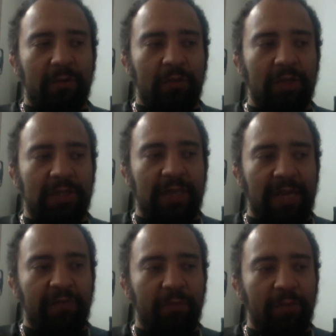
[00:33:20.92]
with the
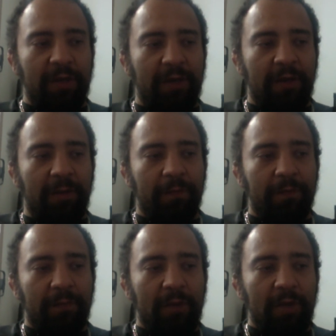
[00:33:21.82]
staff, but um,
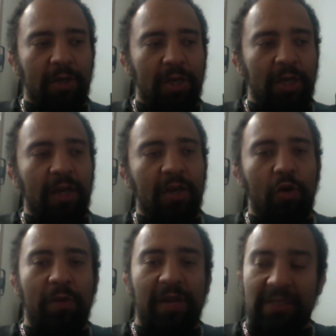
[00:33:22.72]
you
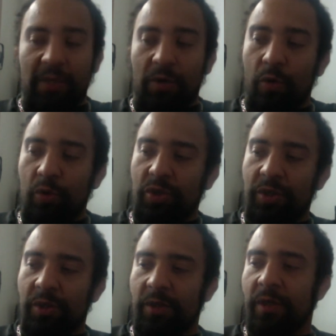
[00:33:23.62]
know but as a coach
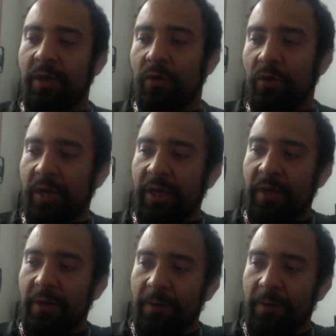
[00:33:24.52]
you know like